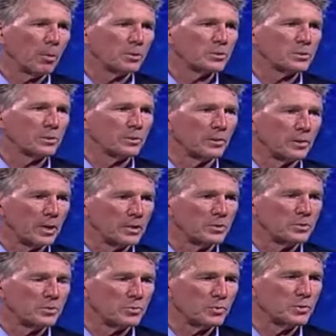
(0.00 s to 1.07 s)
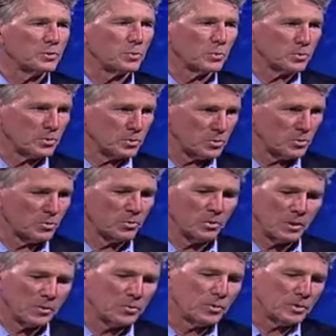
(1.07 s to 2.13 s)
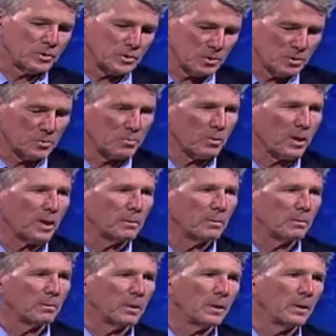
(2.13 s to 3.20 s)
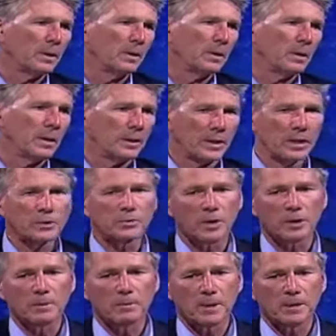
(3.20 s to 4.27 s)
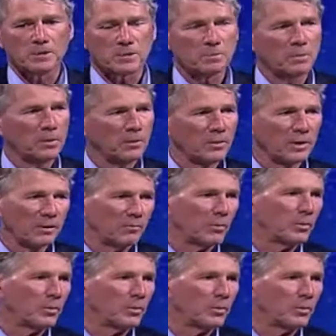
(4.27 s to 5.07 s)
marshaling the nation's resources to address this problem and not trying to pass a bill that I